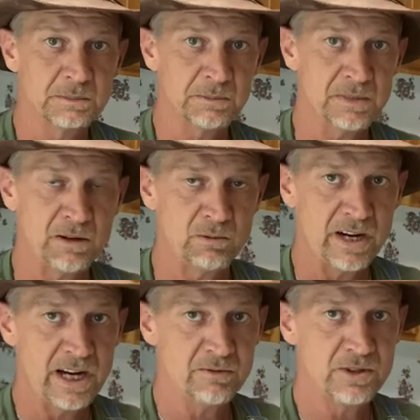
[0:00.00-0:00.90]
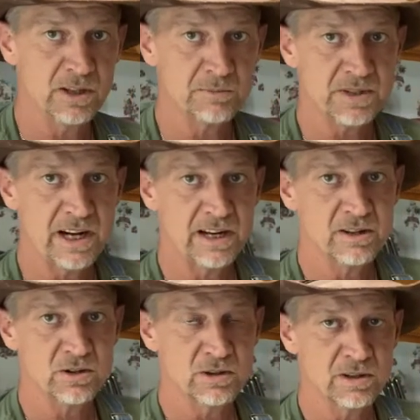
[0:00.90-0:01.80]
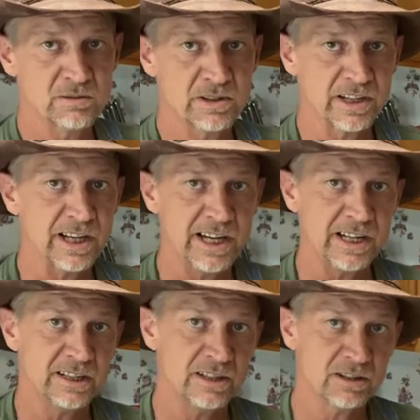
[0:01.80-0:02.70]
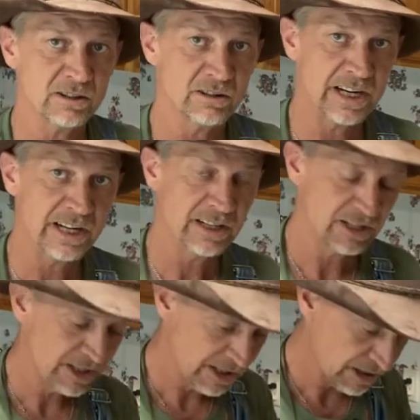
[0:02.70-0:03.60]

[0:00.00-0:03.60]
But my wife jumps out of the truck with a can in her hand and she